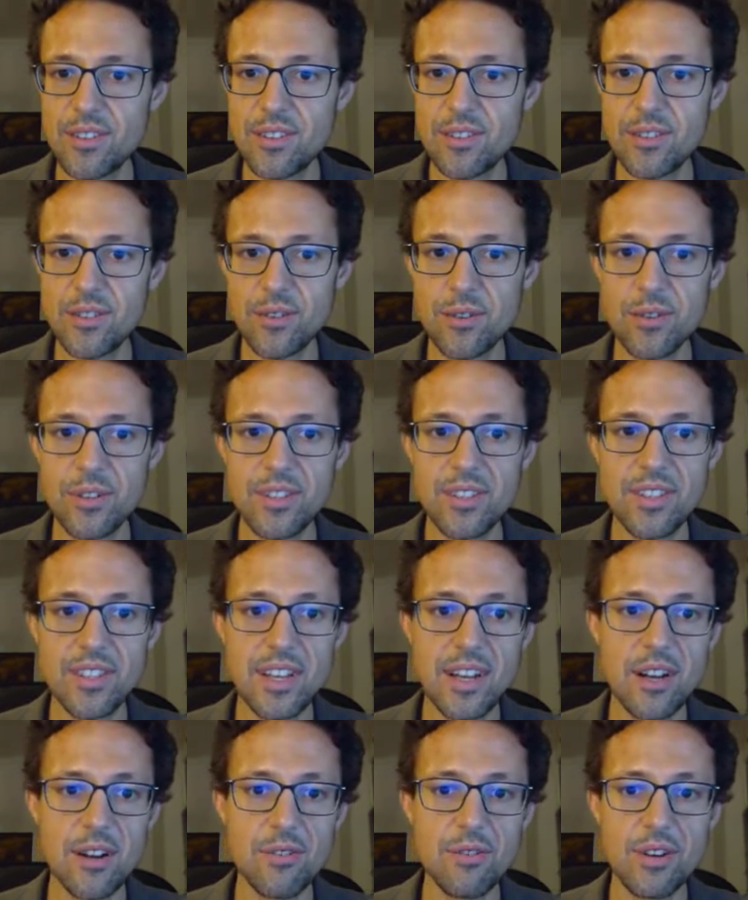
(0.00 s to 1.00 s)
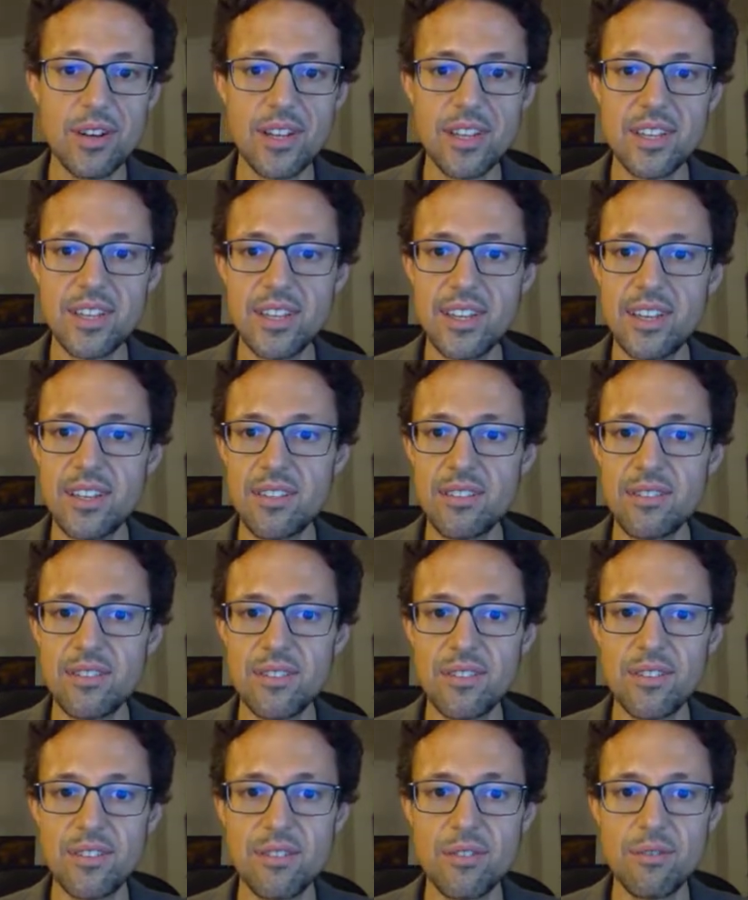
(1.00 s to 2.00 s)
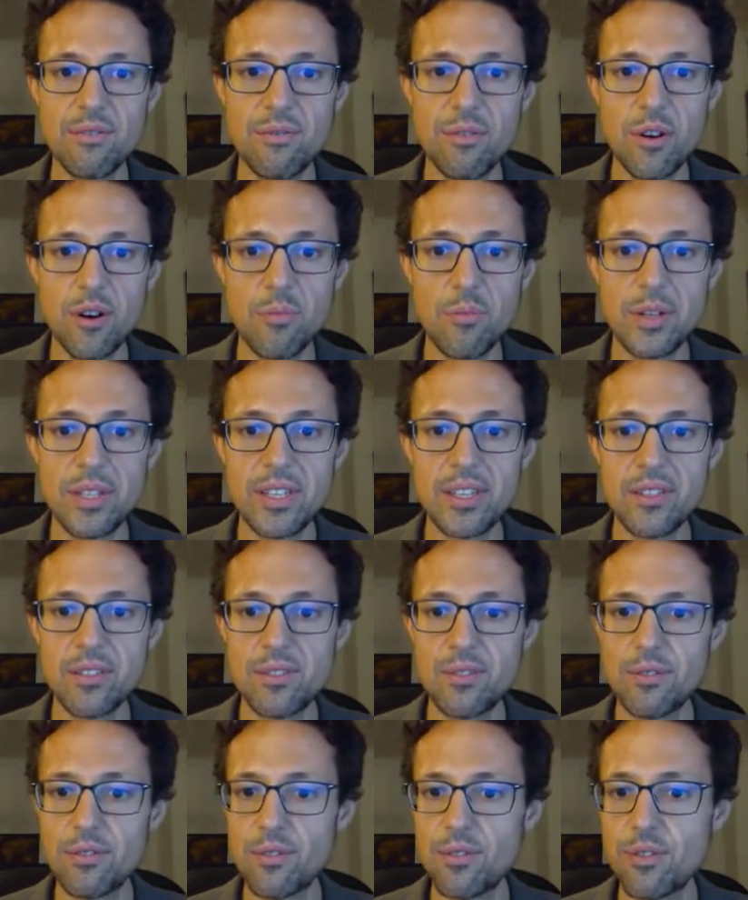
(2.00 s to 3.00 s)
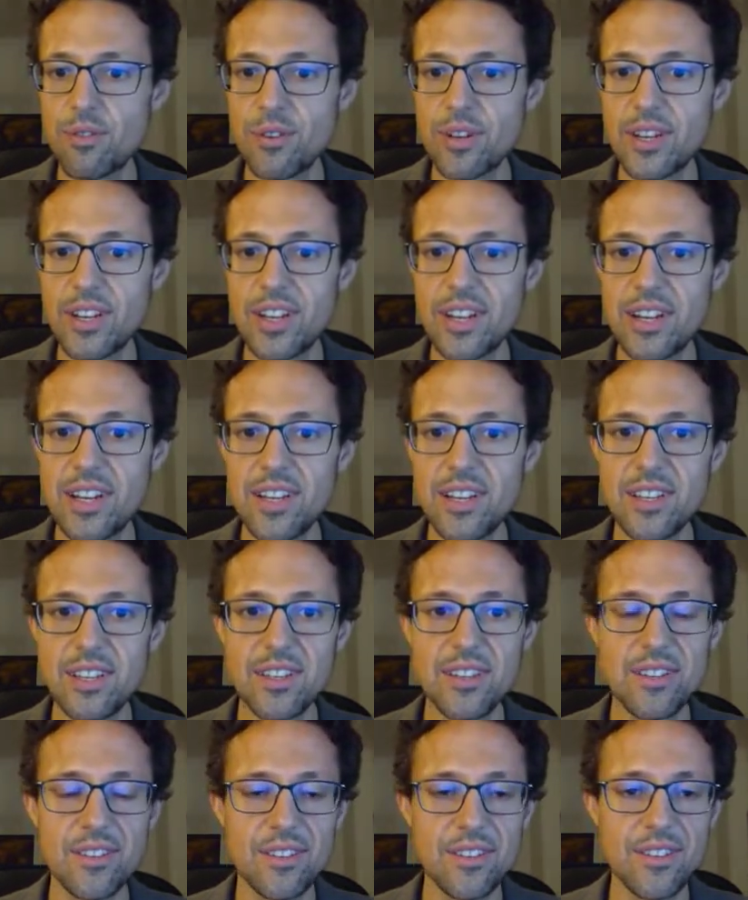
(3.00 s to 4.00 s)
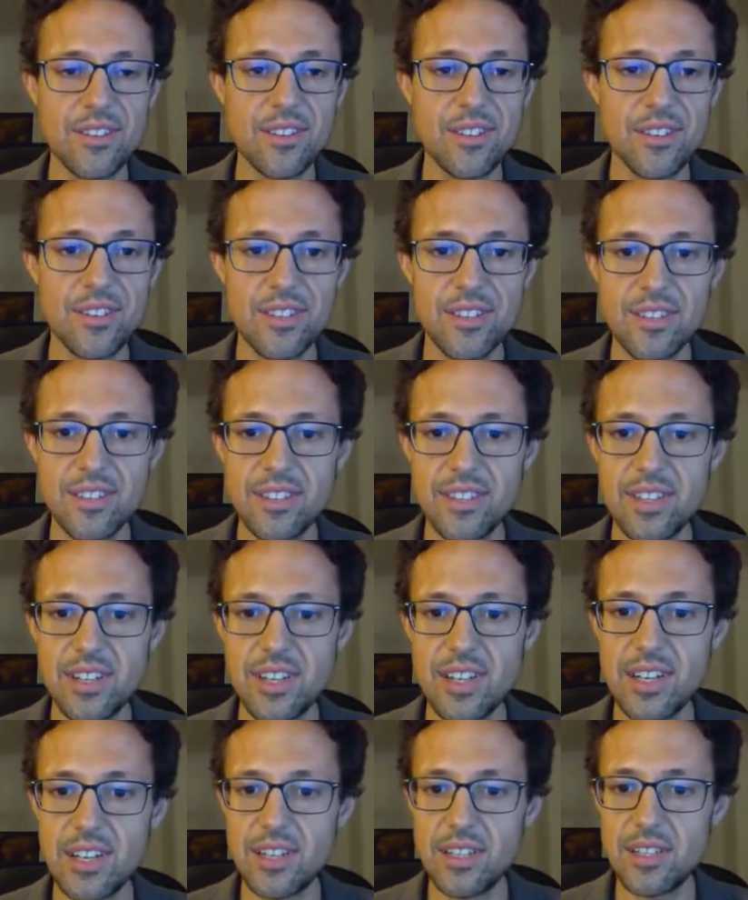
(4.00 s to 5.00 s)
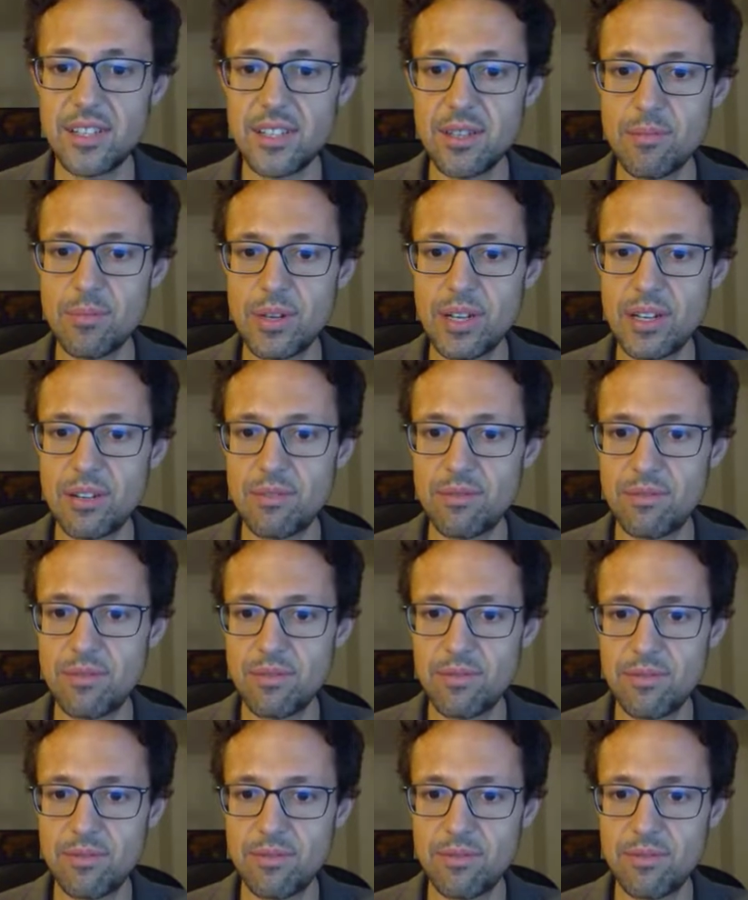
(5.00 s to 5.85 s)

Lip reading: So and now I can format it to look it like the cards above.